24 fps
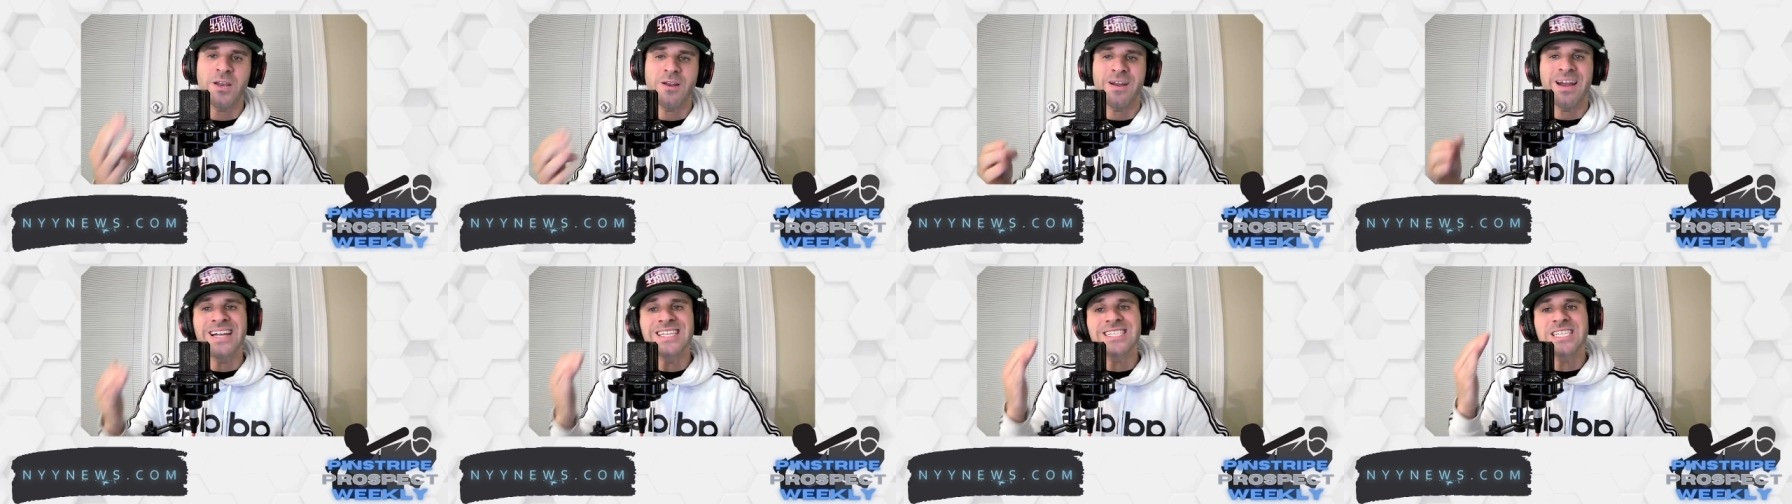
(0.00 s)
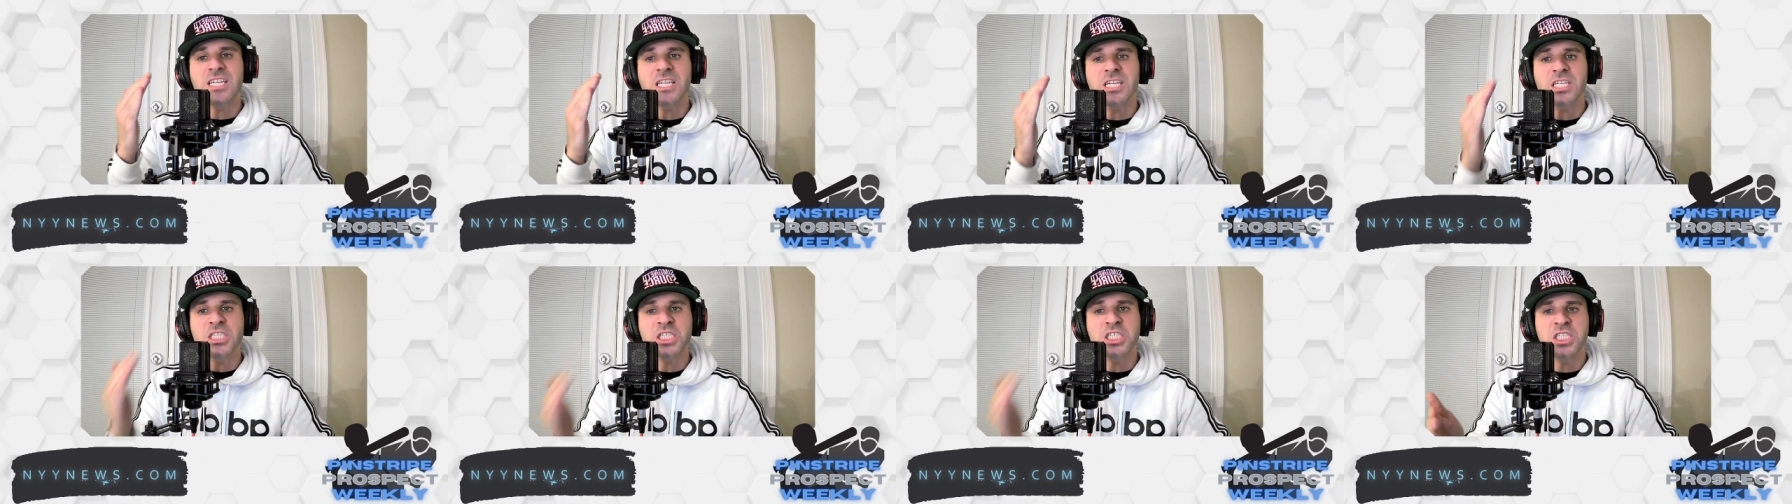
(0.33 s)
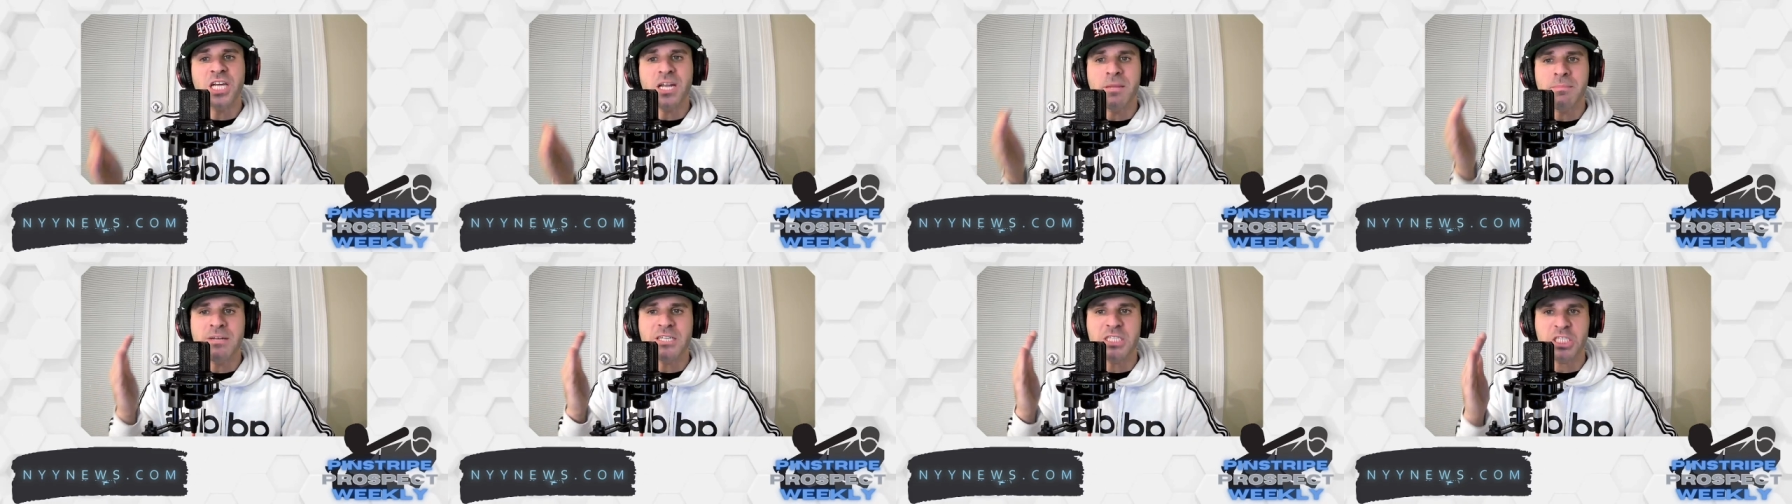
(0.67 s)
and is a
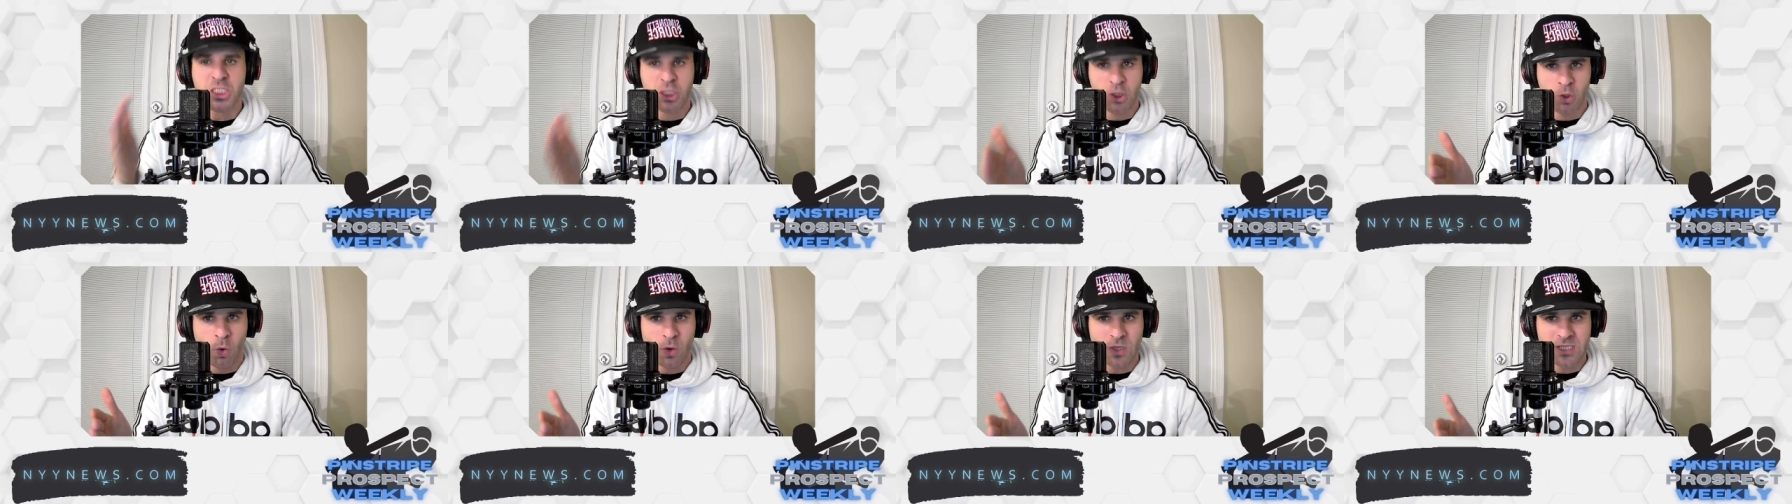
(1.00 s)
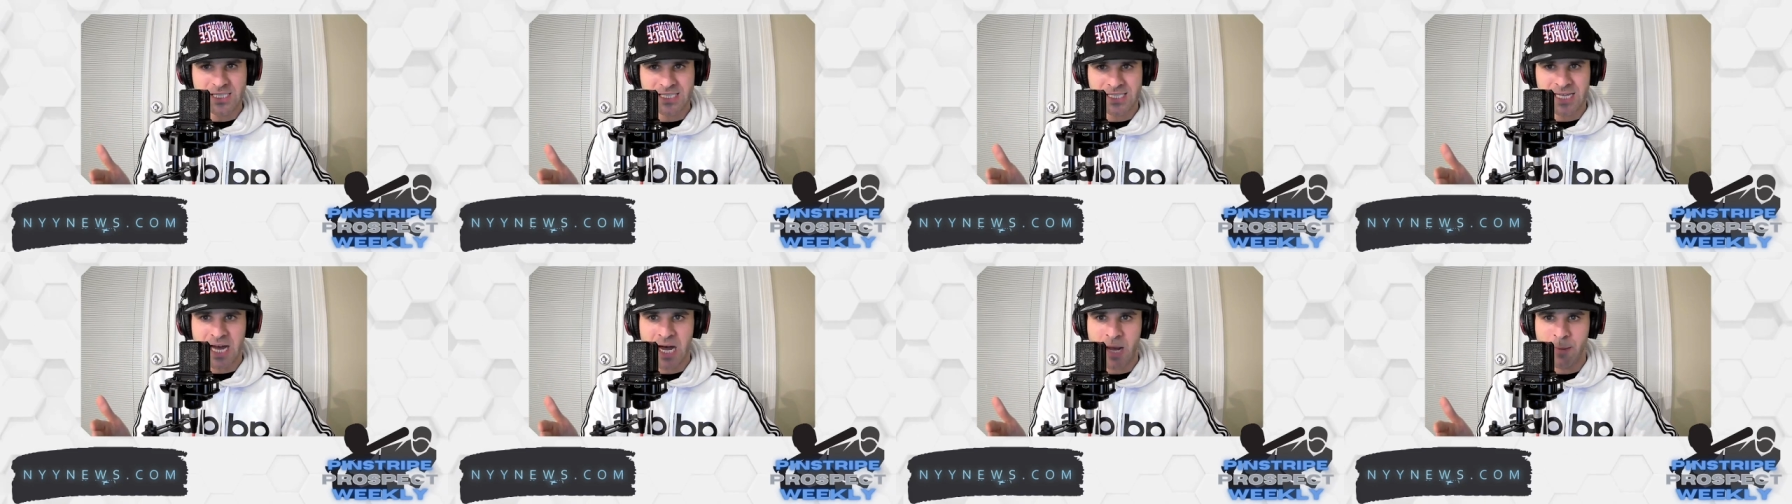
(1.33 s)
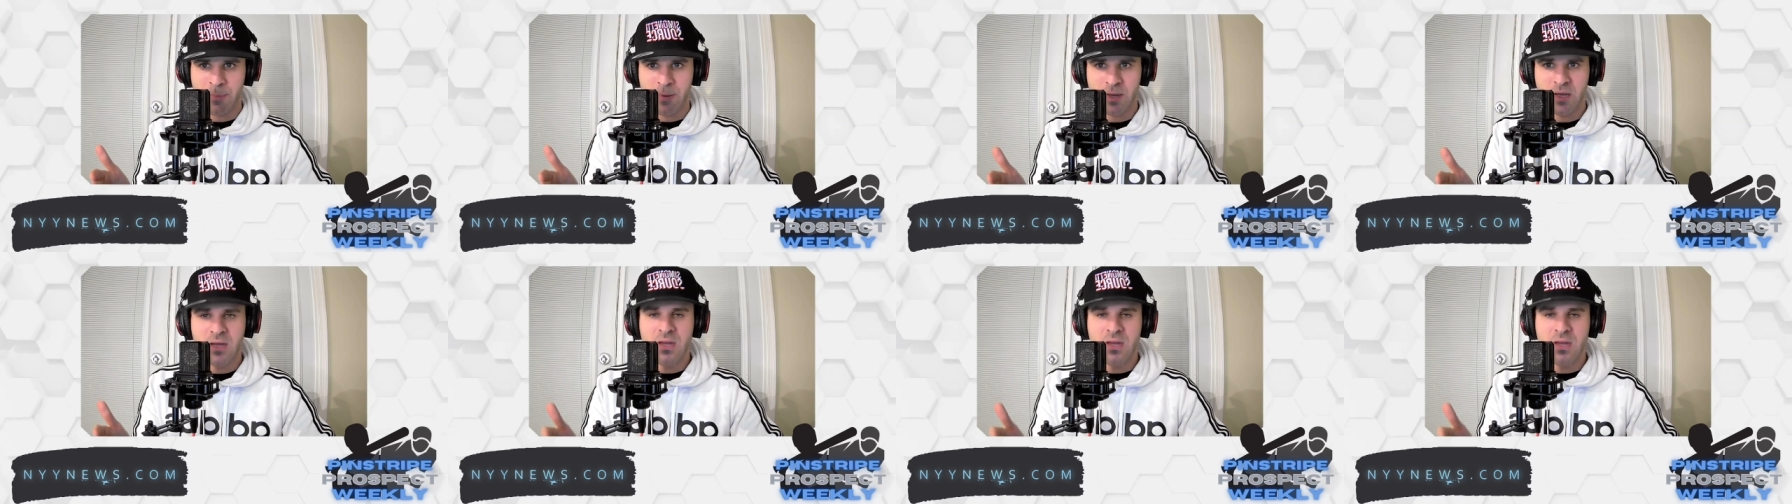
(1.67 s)
legitimate shortstop.